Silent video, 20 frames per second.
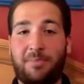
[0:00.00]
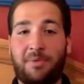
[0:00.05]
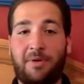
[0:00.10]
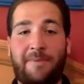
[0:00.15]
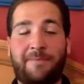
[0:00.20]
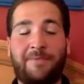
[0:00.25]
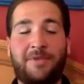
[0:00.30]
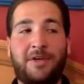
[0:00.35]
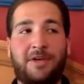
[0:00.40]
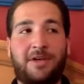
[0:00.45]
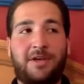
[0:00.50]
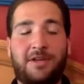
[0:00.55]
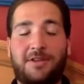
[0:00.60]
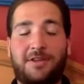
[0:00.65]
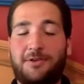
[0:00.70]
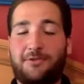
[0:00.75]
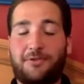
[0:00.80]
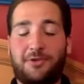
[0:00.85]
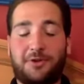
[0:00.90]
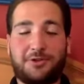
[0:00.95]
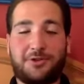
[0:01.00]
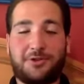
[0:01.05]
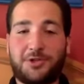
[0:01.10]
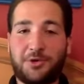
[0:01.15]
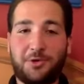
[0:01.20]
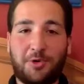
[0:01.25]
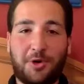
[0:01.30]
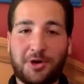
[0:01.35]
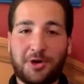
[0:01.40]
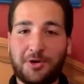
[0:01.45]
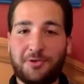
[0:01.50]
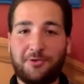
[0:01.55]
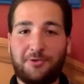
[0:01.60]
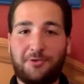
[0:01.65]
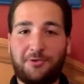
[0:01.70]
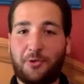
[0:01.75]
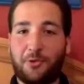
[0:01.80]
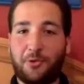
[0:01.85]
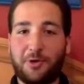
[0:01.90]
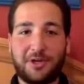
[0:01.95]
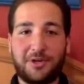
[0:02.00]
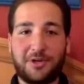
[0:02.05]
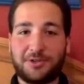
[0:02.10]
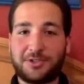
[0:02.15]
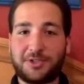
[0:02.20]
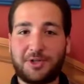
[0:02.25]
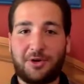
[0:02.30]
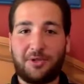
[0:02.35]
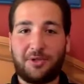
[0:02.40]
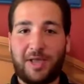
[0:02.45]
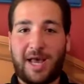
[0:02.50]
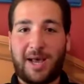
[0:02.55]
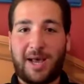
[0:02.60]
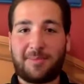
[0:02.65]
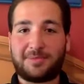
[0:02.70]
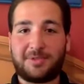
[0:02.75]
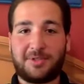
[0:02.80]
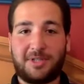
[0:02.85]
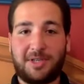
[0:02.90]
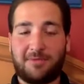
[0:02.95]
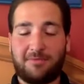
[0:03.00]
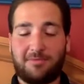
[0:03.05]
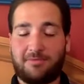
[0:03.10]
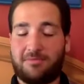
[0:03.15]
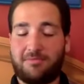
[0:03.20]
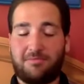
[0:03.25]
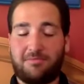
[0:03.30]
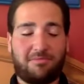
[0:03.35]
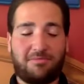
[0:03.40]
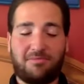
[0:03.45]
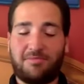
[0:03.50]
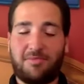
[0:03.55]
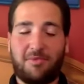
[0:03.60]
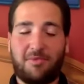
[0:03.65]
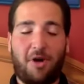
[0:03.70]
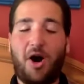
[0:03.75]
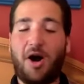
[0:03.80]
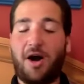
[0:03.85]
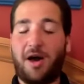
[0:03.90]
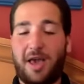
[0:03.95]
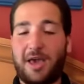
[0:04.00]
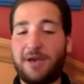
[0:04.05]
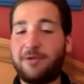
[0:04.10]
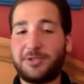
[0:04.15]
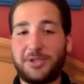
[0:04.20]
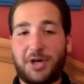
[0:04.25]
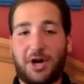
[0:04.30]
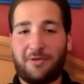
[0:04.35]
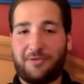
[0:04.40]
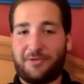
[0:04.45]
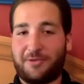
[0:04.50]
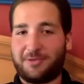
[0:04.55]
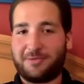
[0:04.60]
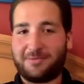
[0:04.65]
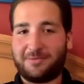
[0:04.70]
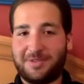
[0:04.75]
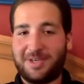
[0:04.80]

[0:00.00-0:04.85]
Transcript: But the first 240 or so laps, it was awful.